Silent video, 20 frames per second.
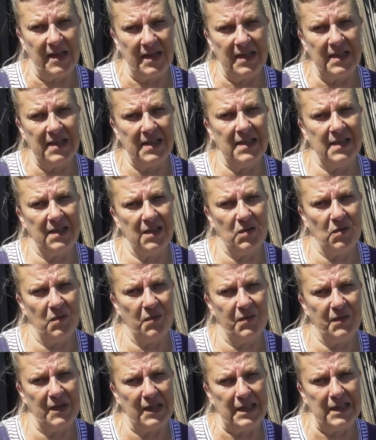his sort
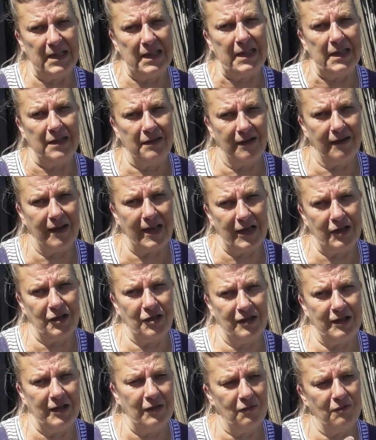of seed
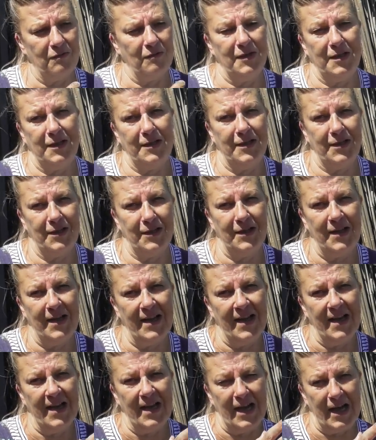collection in order to
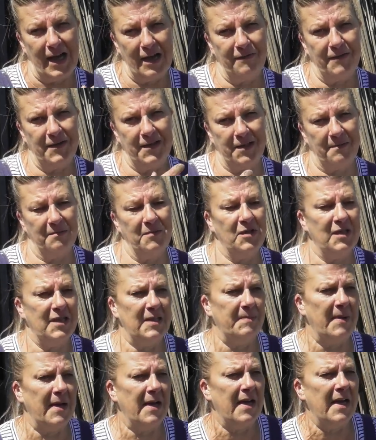have some to
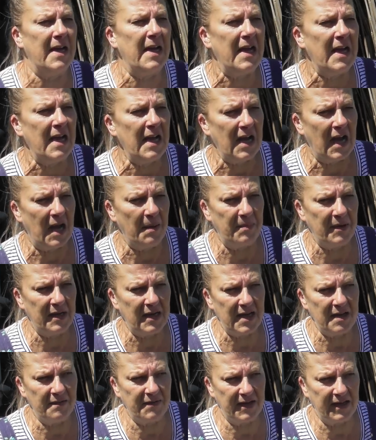spare. I
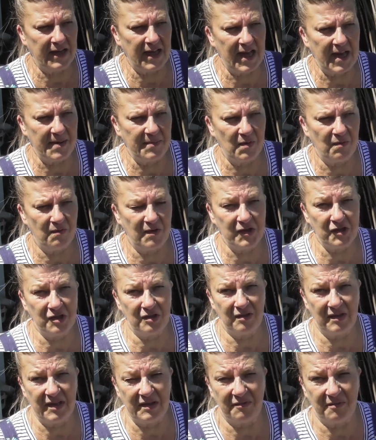believe it came
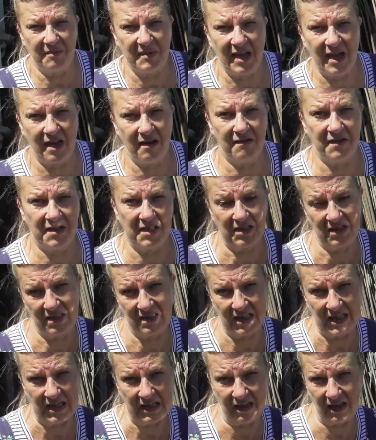originally from the Heritage
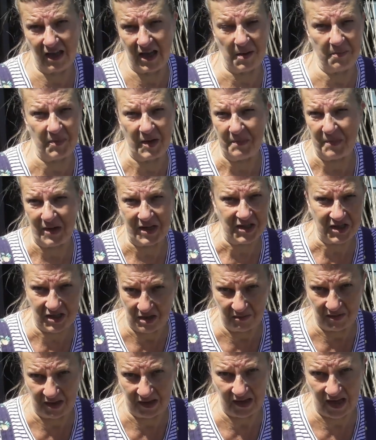Seed Library, but I
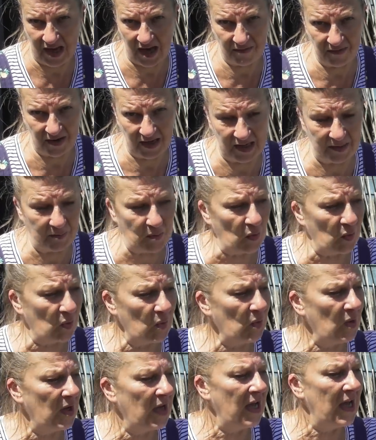don't think they have it
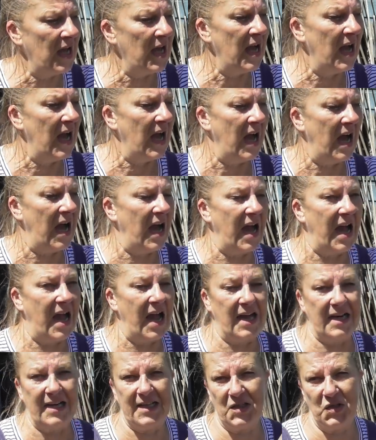anymore.
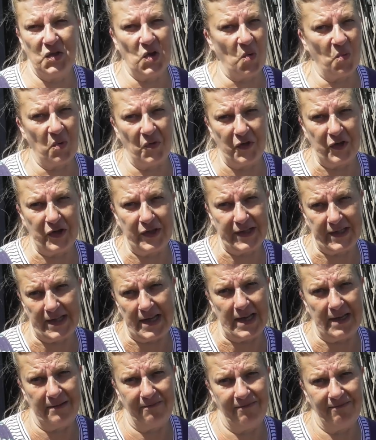And it's not one that you
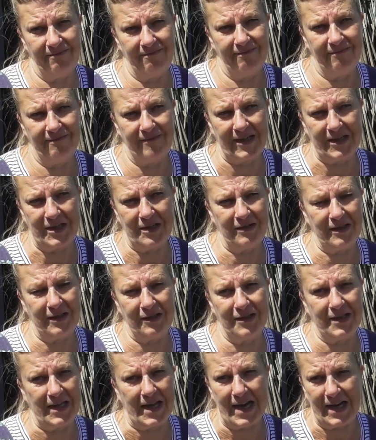see, I don't think you
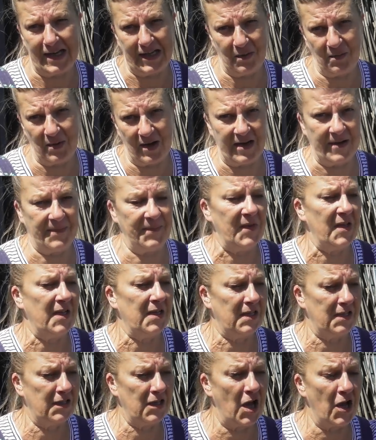see it anywhere.
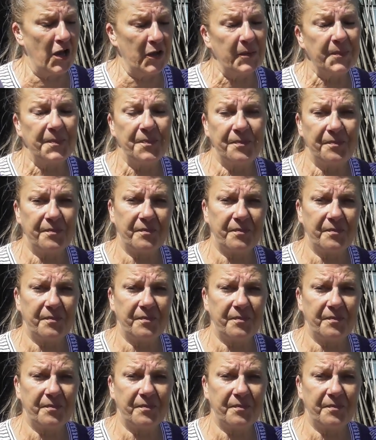So,